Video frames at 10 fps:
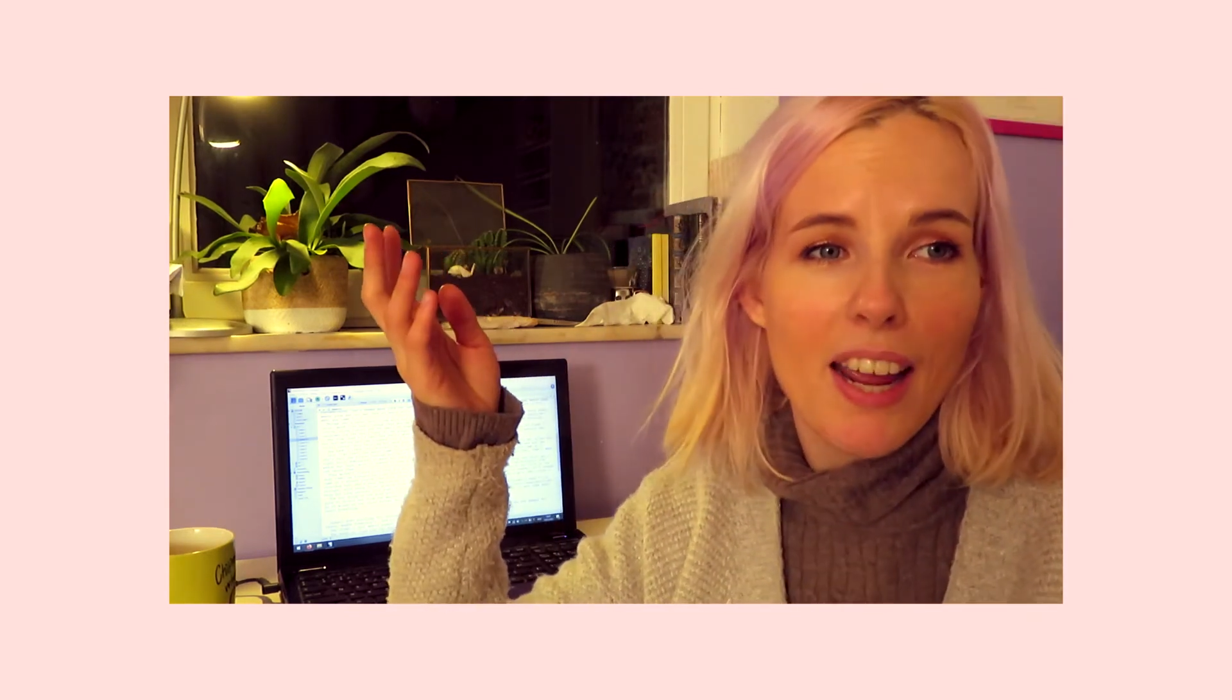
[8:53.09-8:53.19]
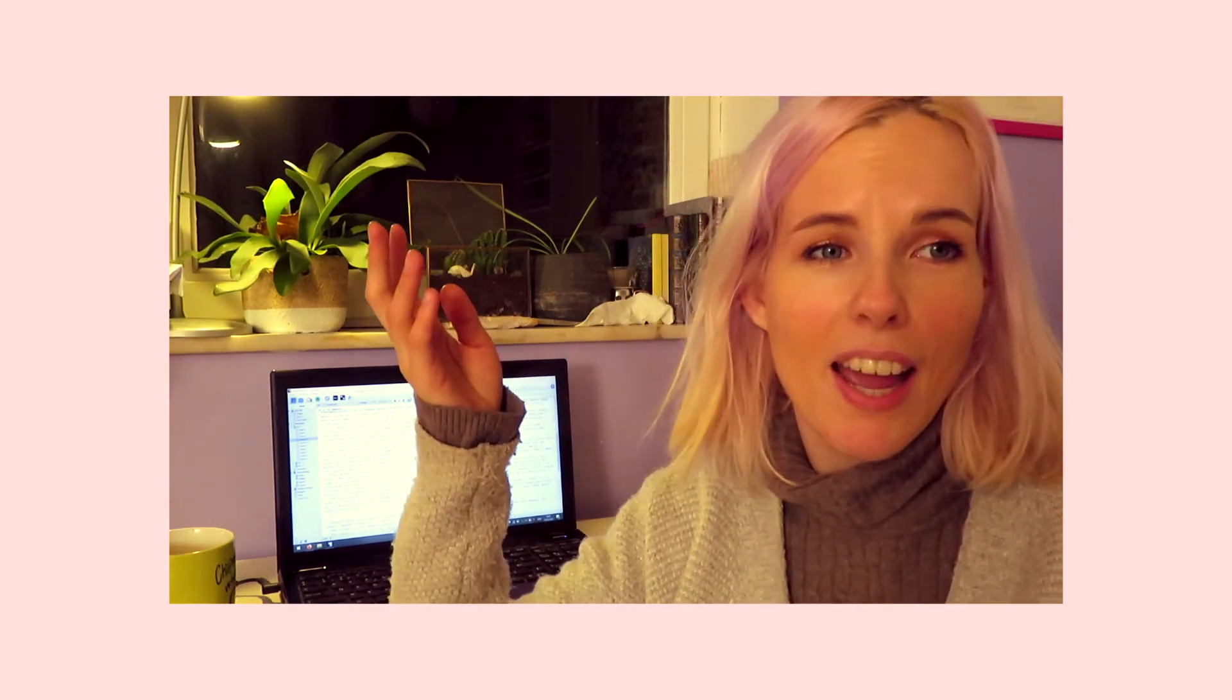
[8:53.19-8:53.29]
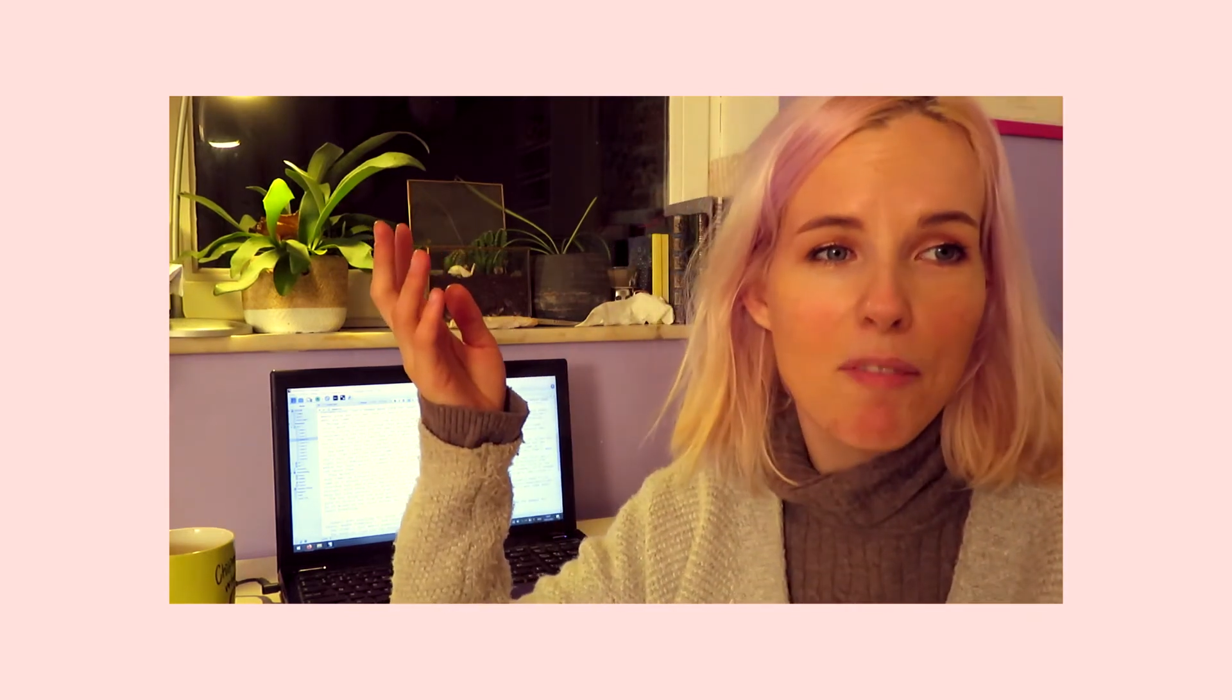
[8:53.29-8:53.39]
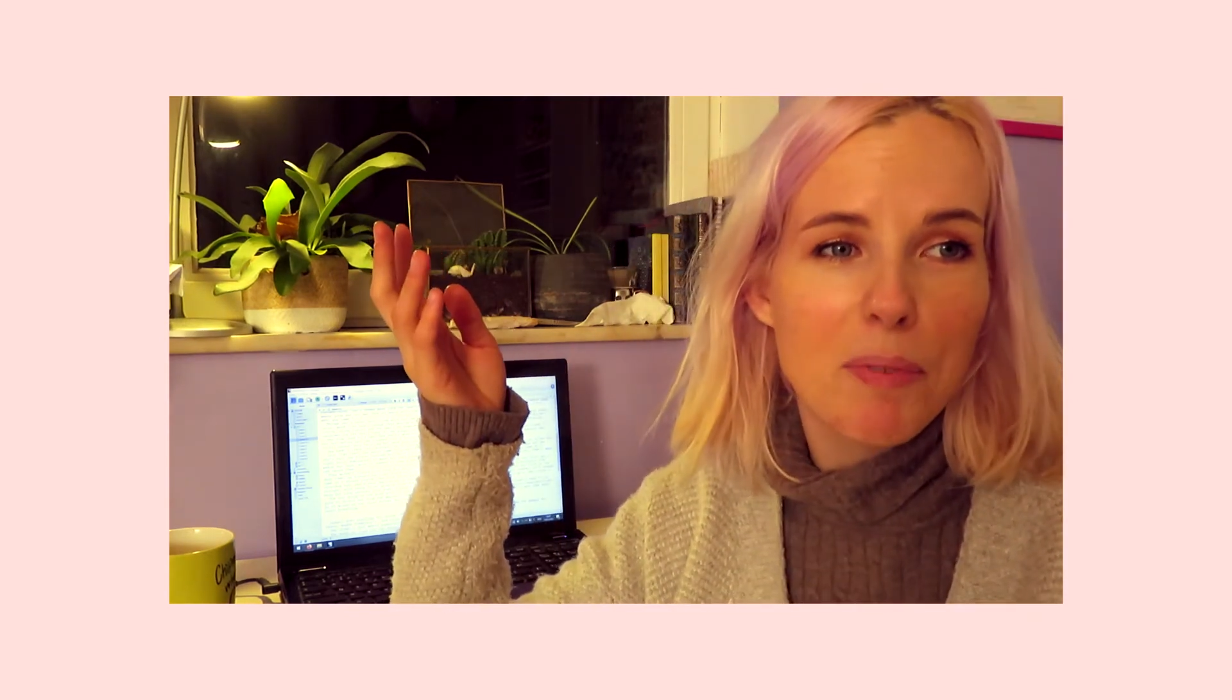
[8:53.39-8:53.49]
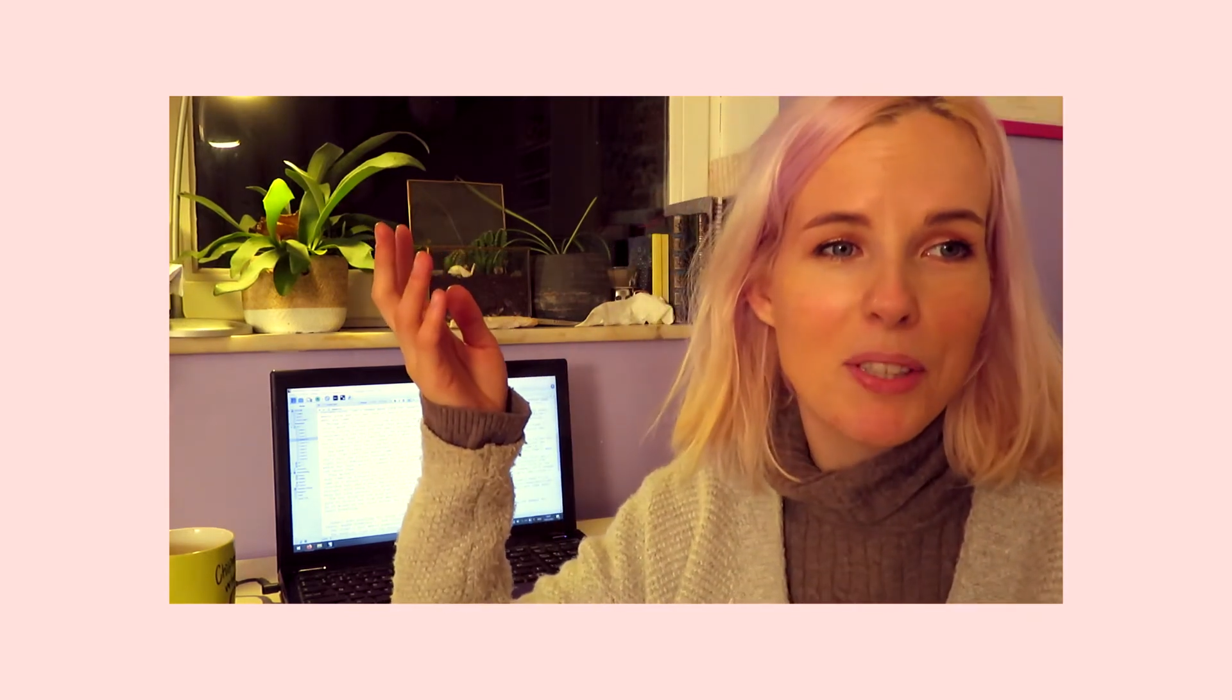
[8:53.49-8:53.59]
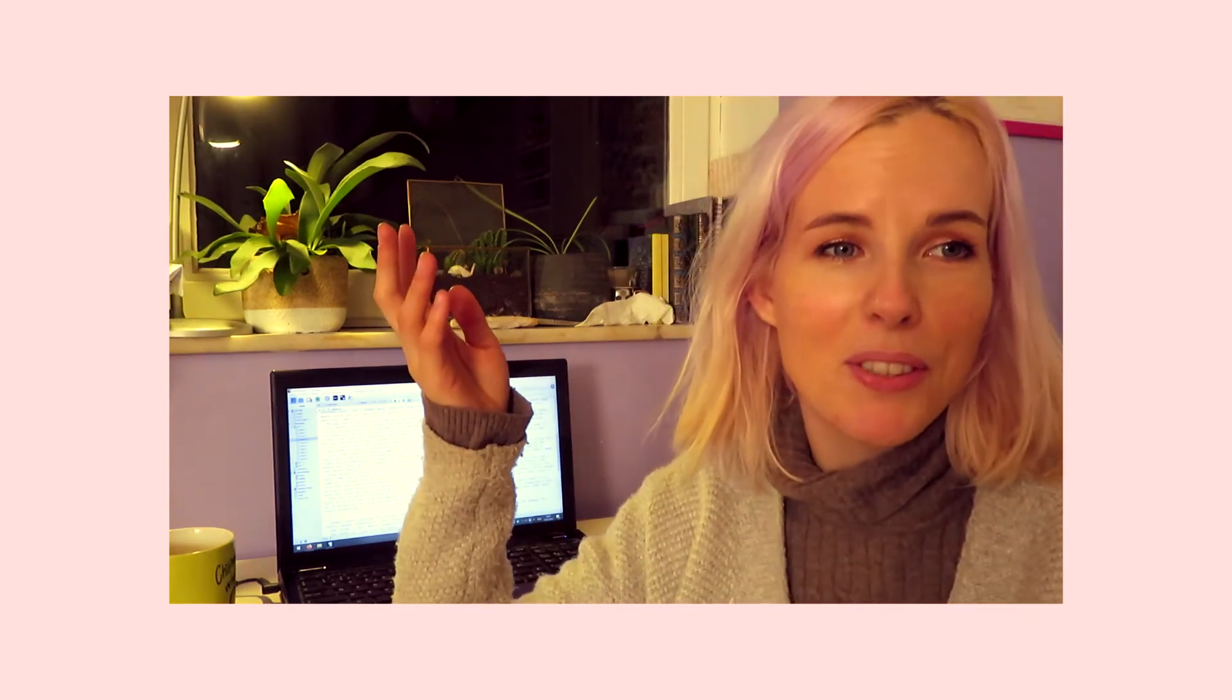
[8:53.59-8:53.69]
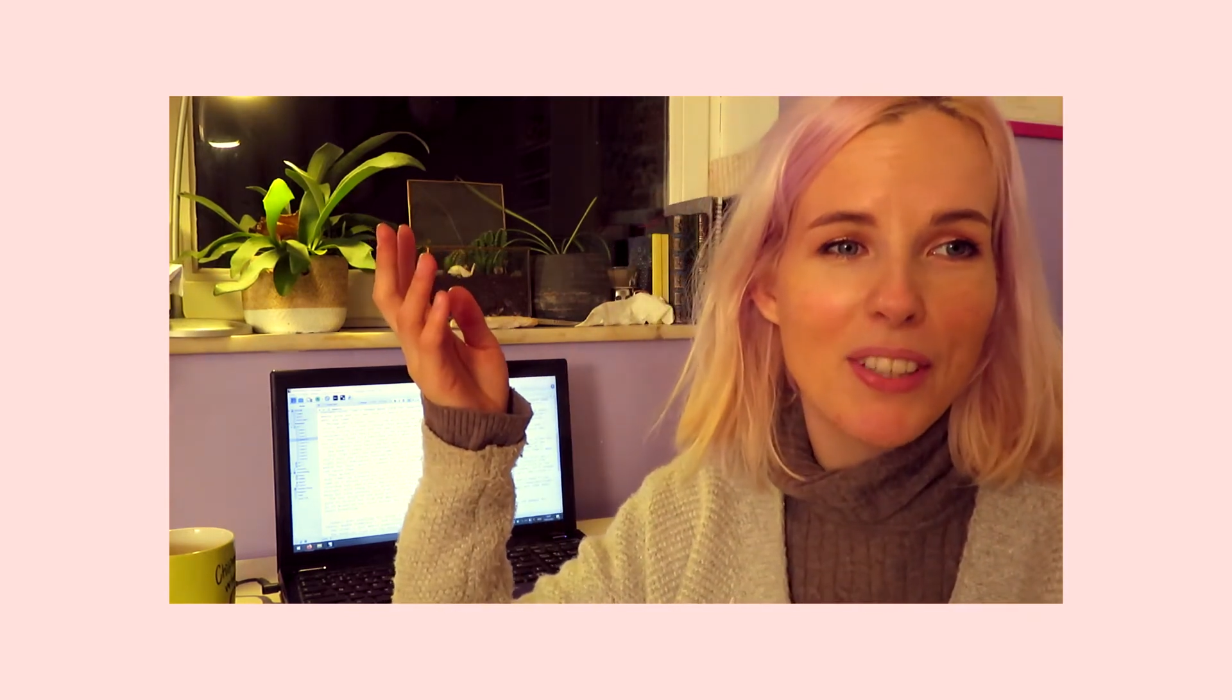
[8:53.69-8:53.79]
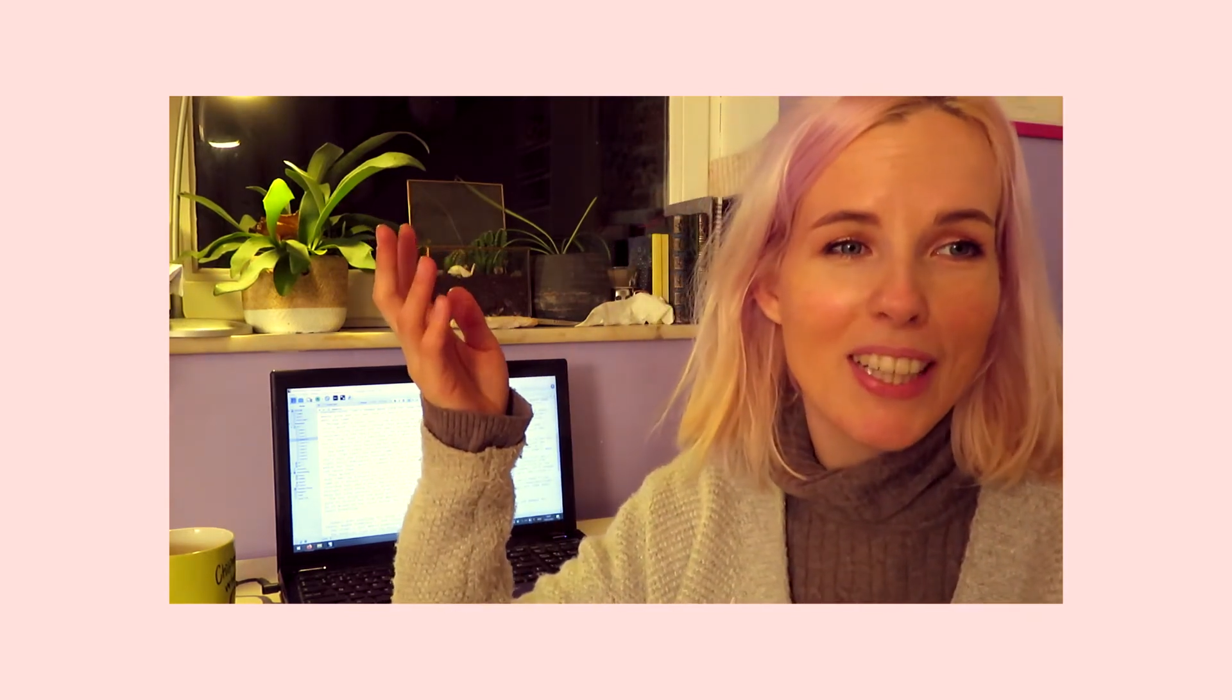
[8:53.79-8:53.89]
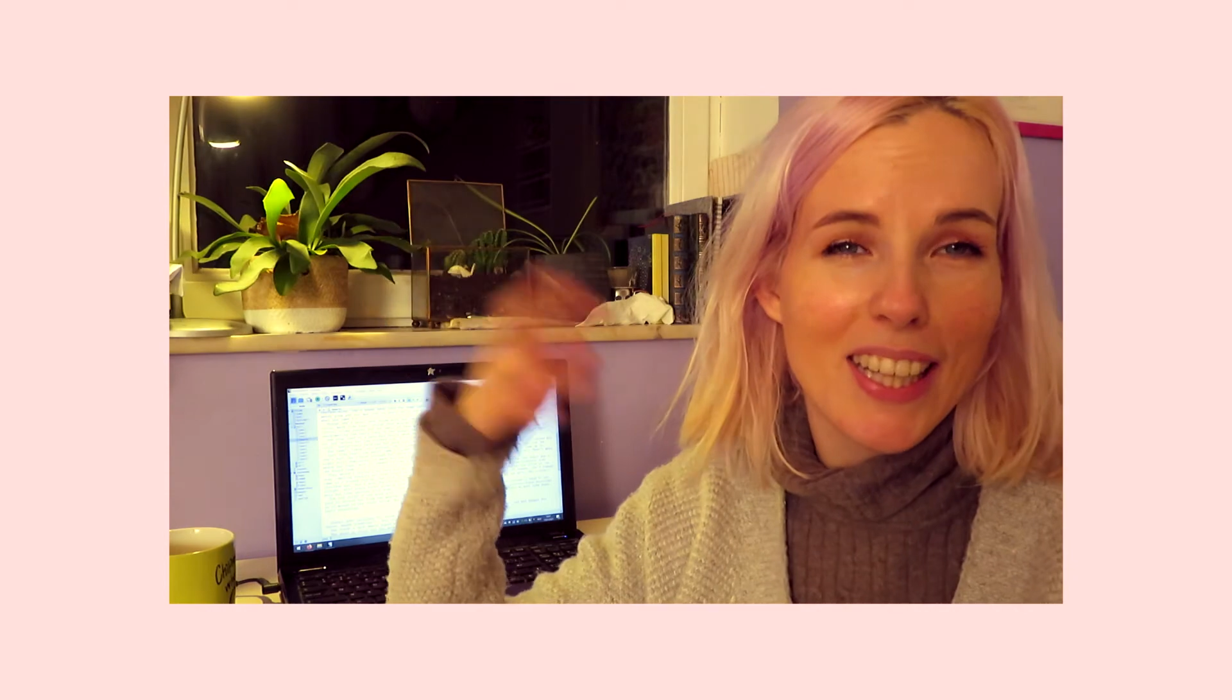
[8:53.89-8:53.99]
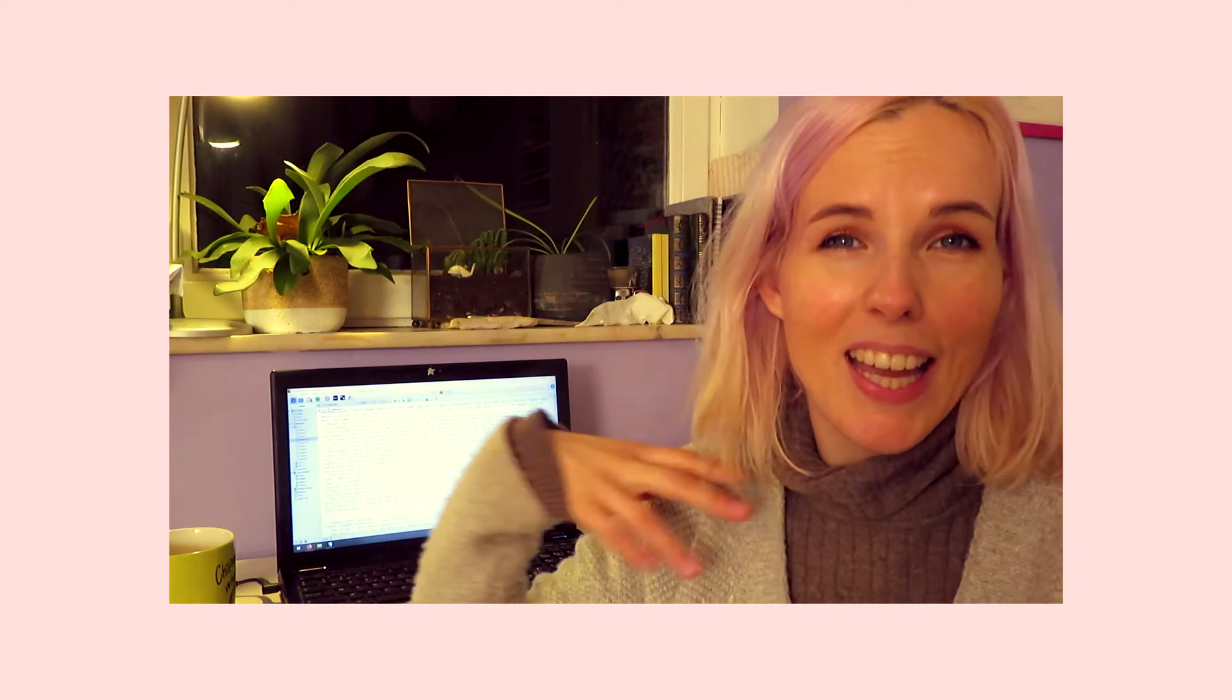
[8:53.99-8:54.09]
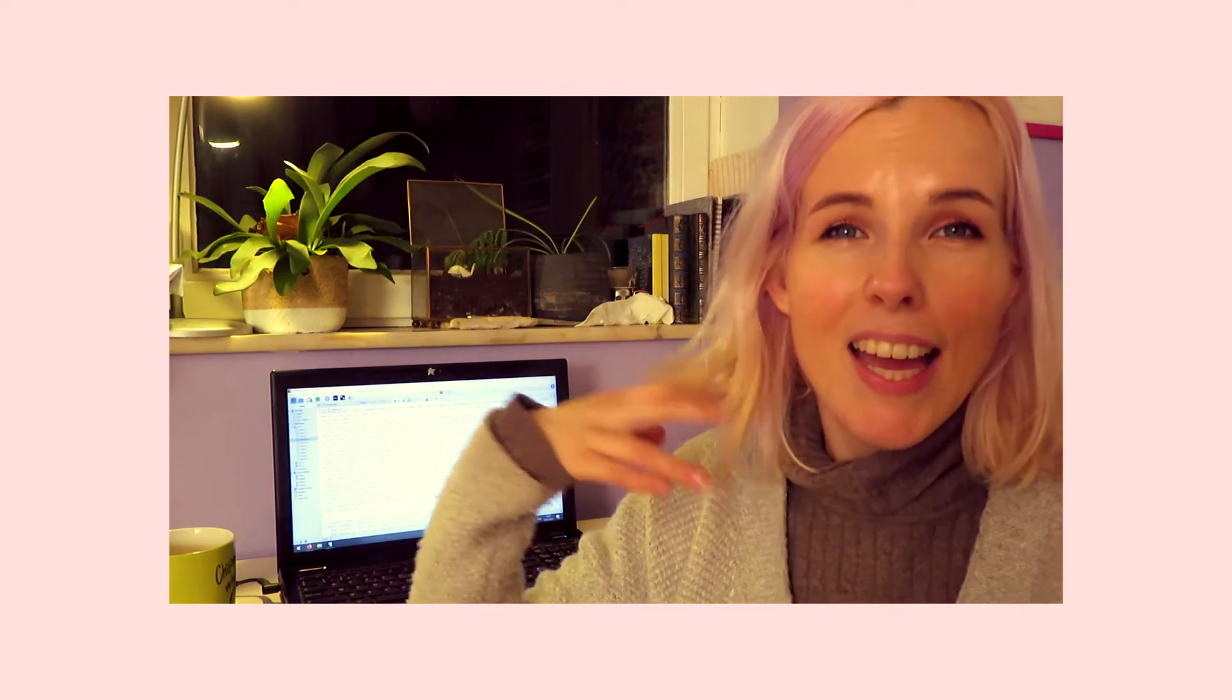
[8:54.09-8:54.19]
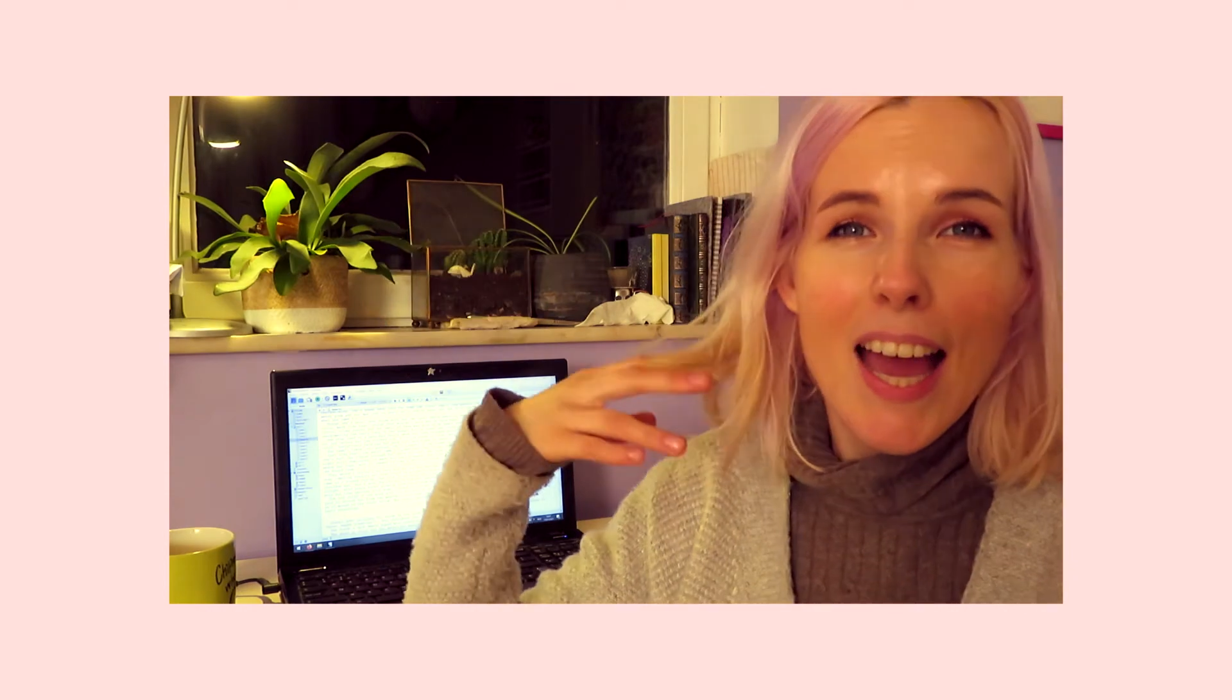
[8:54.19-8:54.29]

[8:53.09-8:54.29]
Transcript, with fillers: have been doing, and like